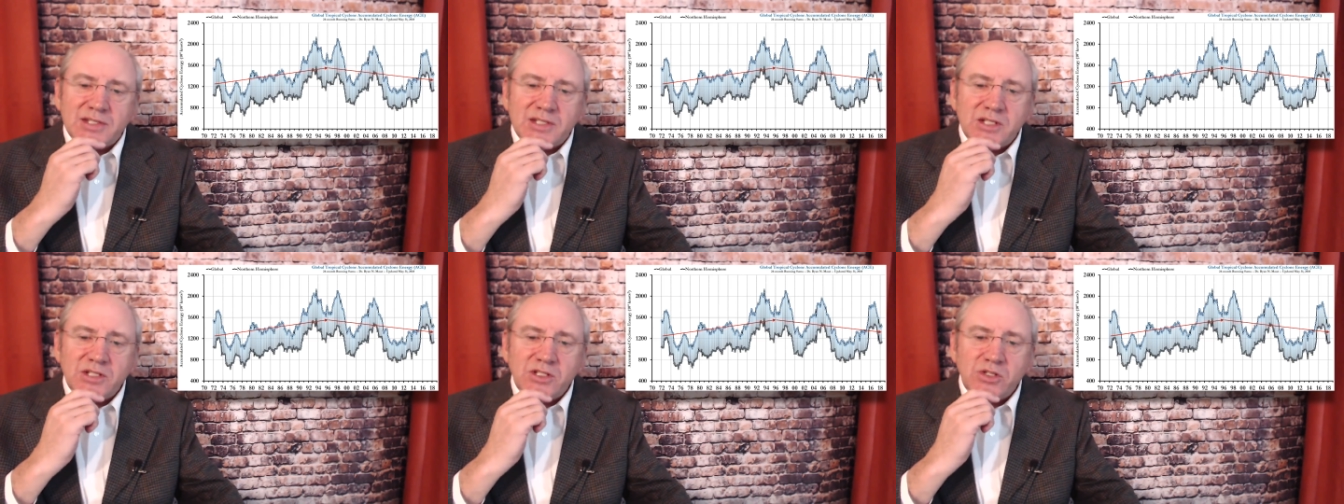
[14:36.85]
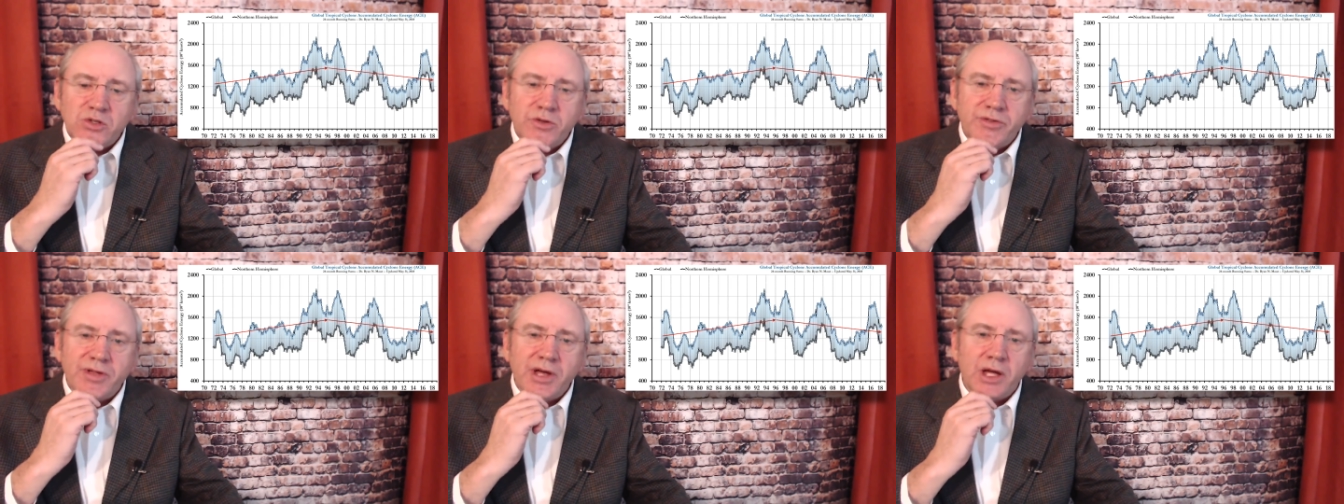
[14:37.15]
to
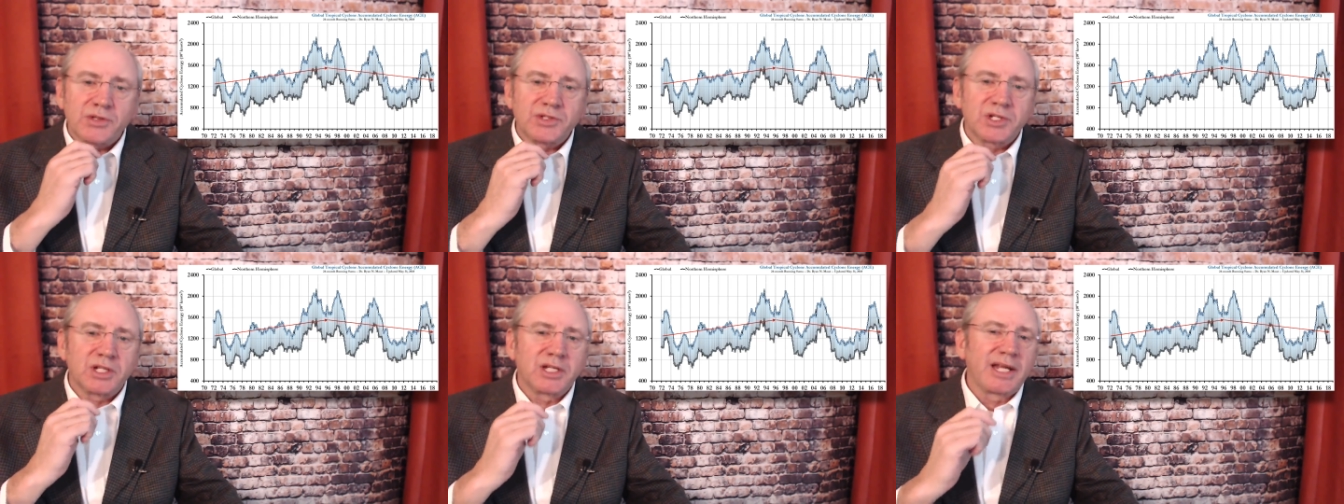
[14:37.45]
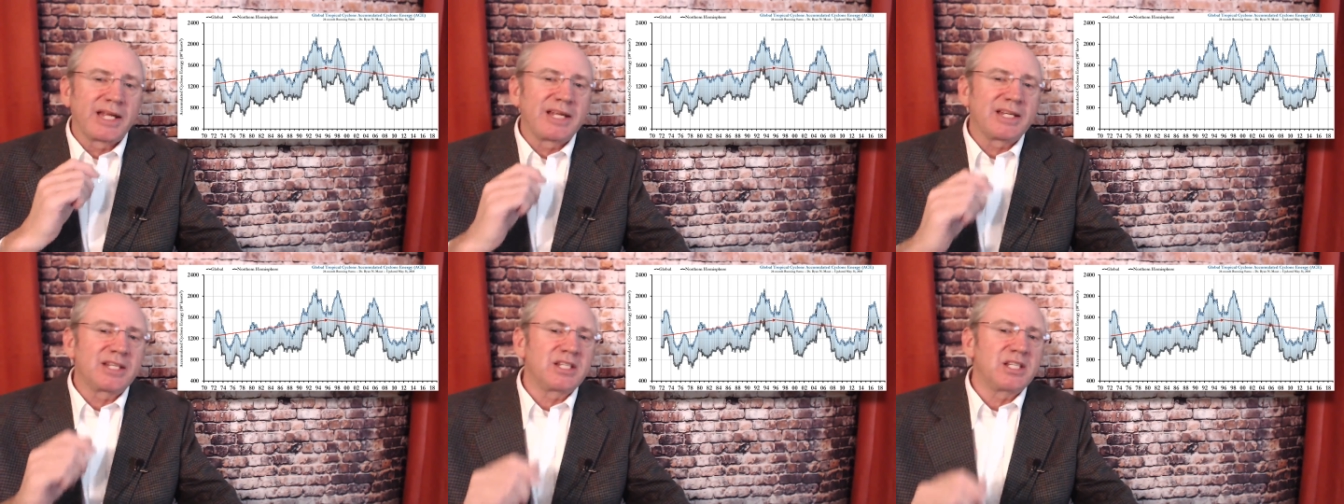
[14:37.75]

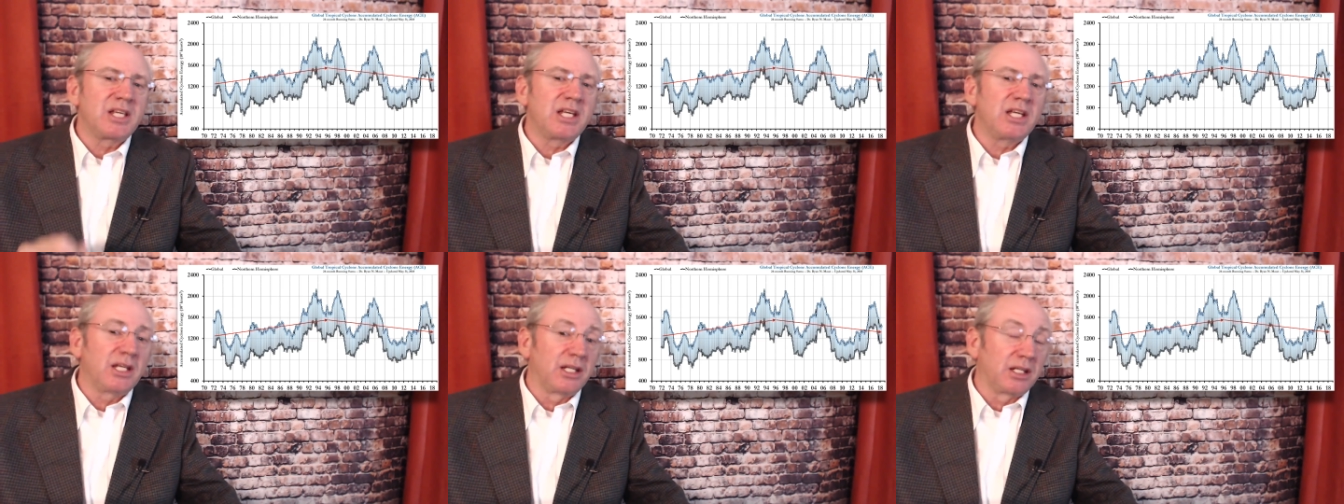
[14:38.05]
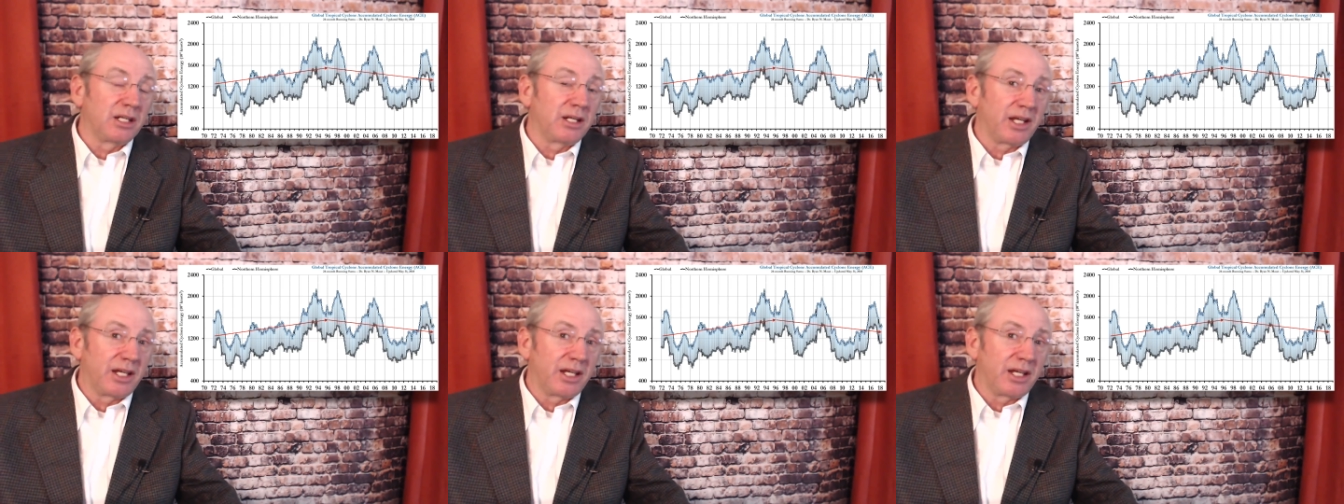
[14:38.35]
2018,